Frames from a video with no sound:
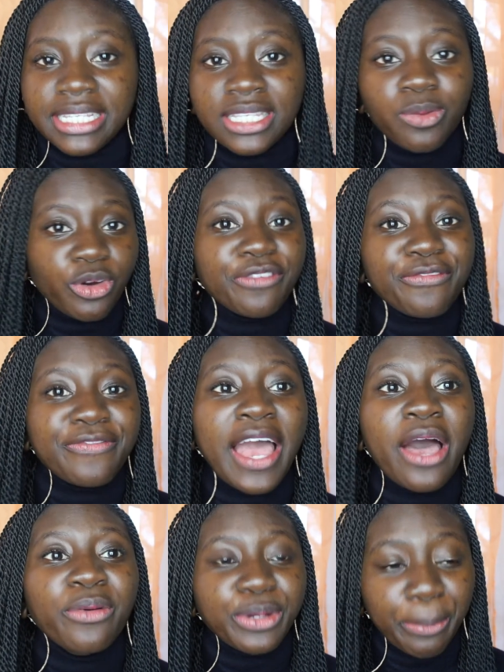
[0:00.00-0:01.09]
Someone
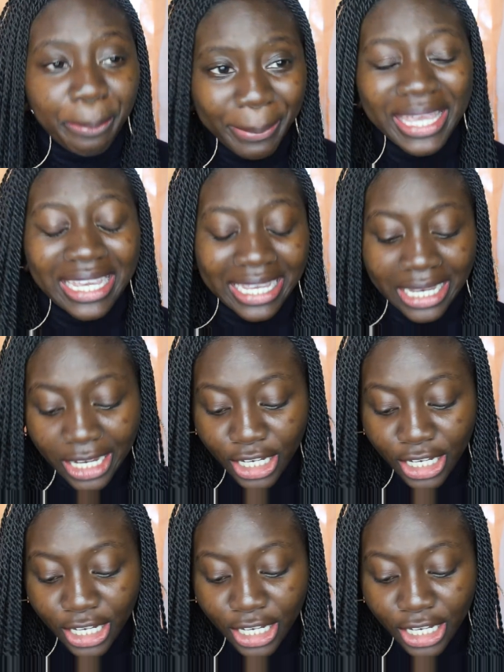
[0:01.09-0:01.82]
found me.